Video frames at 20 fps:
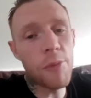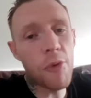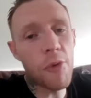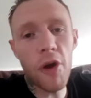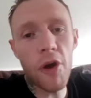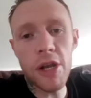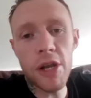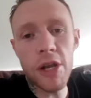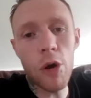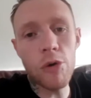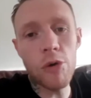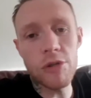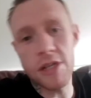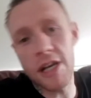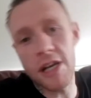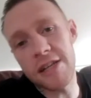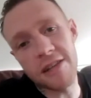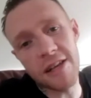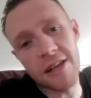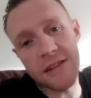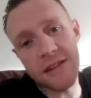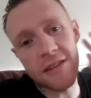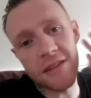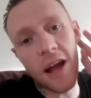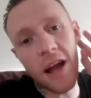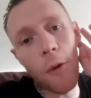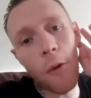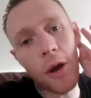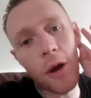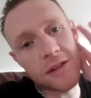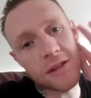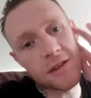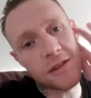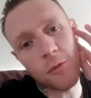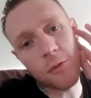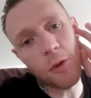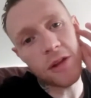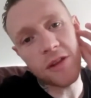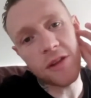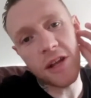But right now, it's not
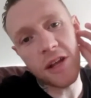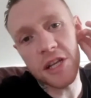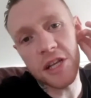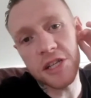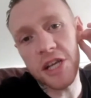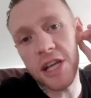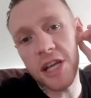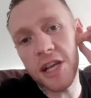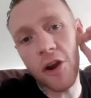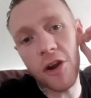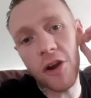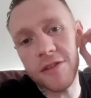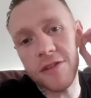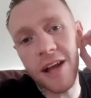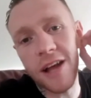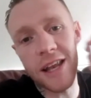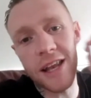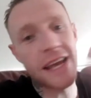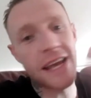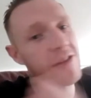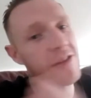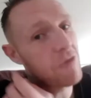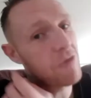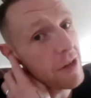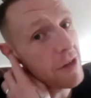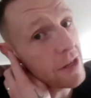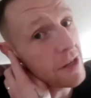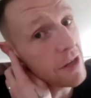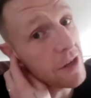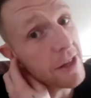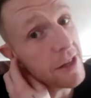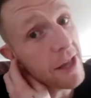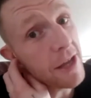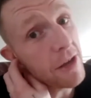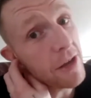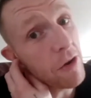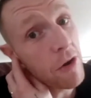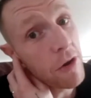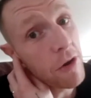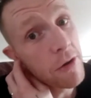what's on the agenda, or it's not next or anything like that,
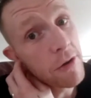you know.